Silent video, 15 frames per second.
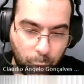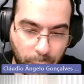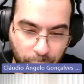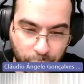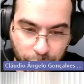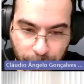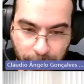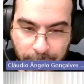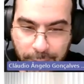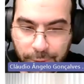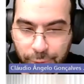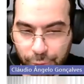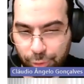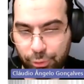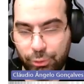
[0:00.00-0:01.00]
We
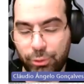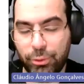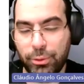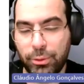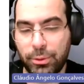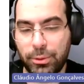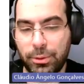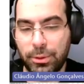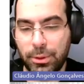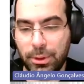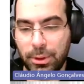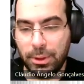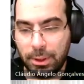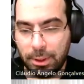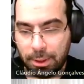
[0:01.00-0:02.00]
run it through
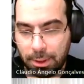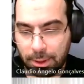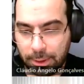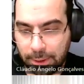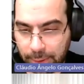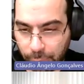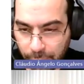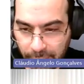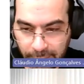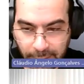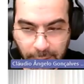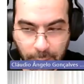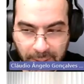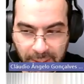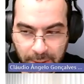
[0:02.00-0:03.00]
the real
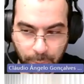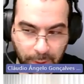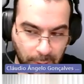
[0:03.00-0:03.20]
incubator.